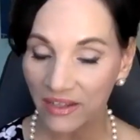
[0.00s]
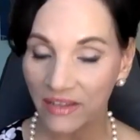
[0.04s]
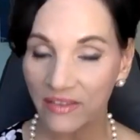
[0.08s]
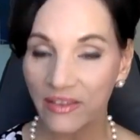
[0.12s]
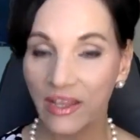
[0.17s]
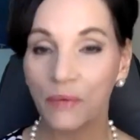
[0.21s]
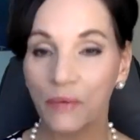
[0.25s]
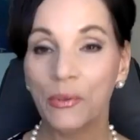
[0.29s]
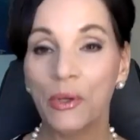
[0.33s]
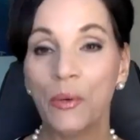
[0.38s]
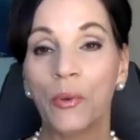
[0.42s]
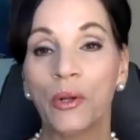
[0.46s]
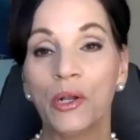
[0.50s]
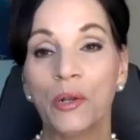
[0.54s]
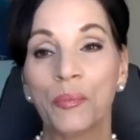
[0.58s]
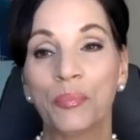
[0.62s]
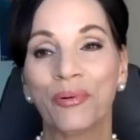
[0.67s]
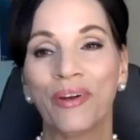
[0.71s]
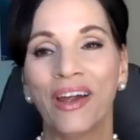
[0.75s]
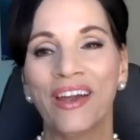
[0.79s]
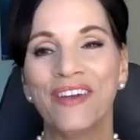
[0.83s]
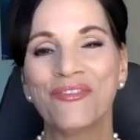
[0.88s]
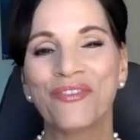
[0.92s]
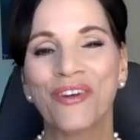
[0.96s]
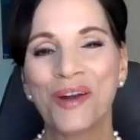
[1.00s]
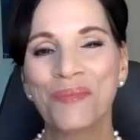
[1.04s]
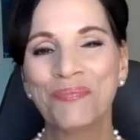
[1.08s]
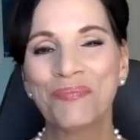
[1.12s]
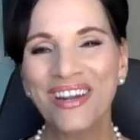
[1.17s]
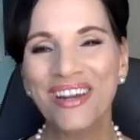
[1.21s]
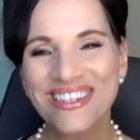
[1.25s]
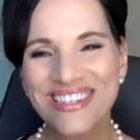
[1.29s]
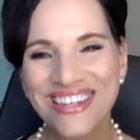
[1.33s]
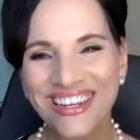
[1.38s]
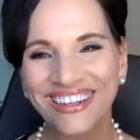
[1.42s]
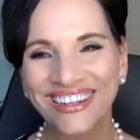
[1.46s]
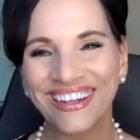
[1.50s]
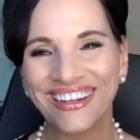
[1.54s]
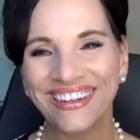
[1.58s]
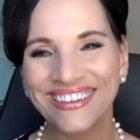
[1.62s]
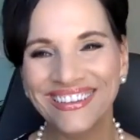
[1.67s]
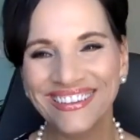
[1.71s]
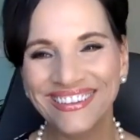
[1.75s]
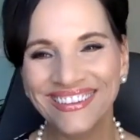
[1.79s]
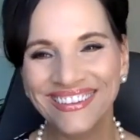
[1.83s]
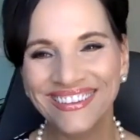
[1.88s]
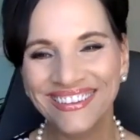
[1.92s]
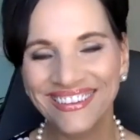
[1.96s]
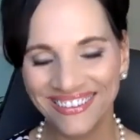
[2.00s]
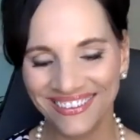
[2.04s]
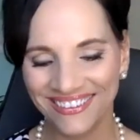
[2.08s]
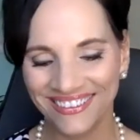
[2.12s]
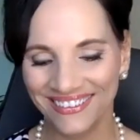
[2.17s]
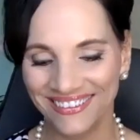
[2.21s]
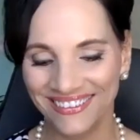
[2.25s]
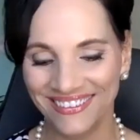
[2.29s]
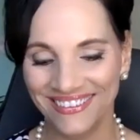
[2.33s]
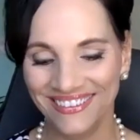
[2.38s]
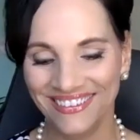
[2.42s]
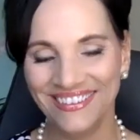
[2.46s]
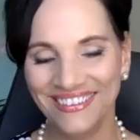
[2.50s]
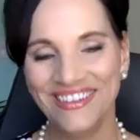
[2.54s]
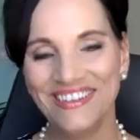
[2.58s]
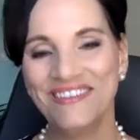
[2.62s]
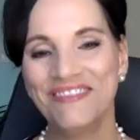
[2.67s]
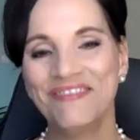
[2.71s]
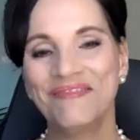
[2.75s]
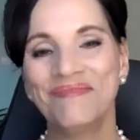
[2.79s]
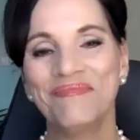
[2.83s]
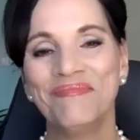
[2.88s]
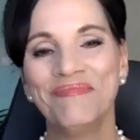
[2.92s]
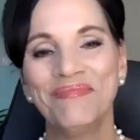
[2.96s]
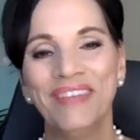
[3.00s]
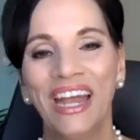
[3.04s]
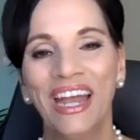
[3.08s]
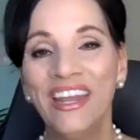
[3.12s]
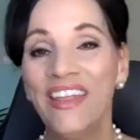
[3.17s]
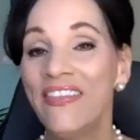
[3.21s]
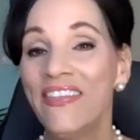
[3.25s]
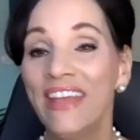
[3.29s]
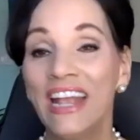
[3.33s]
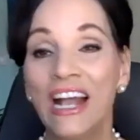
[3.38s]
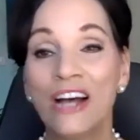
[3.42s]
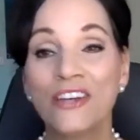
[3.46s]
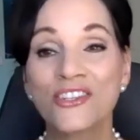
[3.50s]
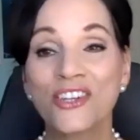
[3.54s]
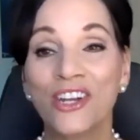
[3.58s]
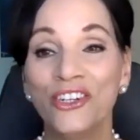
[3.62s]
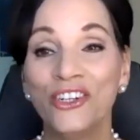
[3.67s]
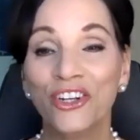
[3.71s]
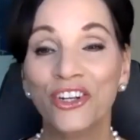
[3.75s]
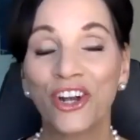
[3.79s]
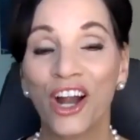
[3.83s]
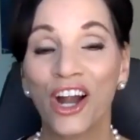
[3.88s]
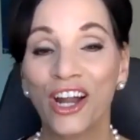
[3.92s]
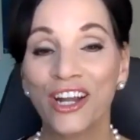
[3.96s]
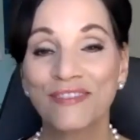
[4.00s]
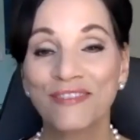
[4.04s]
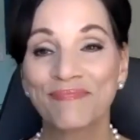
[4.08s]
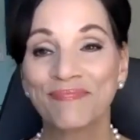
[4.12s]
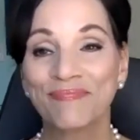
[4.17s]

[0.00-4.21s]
and then we want to pray for our president. Anything else on your heart?